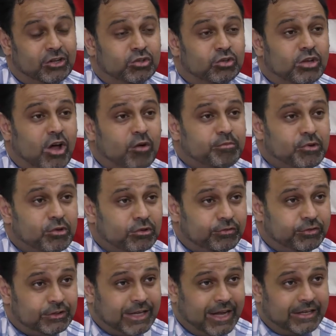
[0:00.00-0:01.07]
Look how
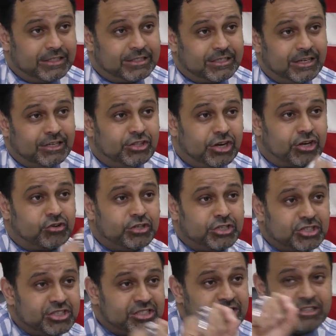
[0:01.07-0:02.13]
beautiful that is. They're
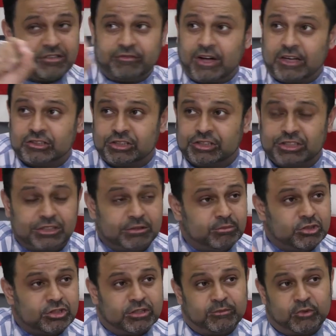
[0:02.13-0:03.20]
Christians and they're volunteering in a
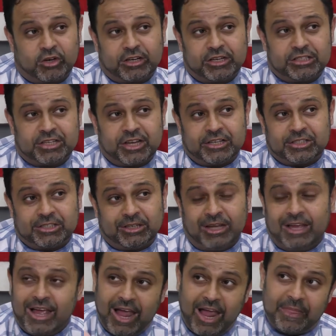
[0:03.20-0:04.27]
Muslim organization
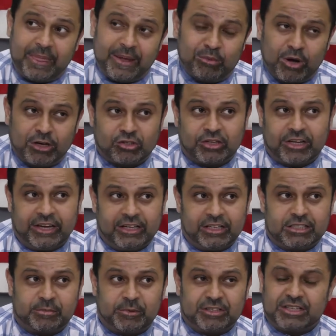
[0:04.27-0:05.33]
and they want to gain
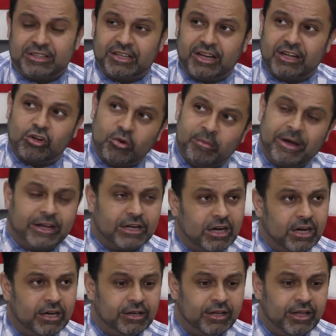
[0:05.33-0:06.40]
experience and they're like, oh my
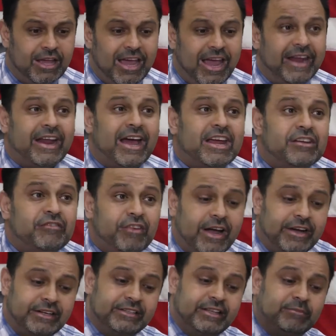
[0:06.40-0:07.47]
God. And I
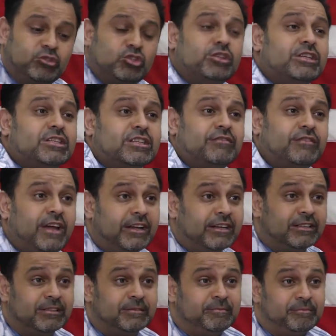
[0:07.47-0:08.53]
invited them to this
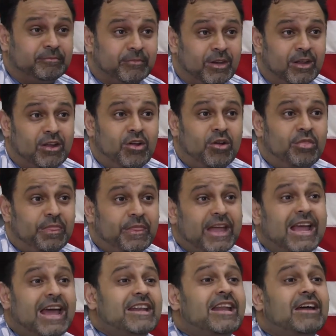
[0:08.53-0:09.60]
event.
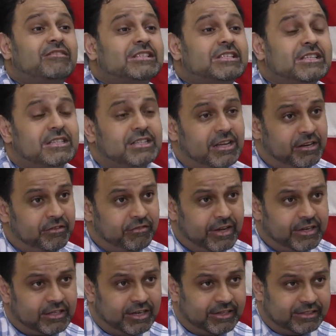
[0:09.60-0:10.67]
They had never seen an
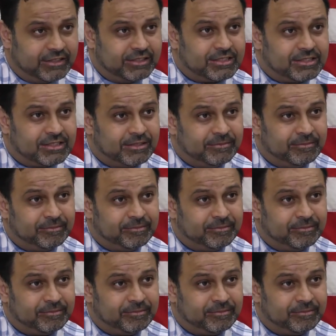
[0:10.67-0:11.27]
event like this.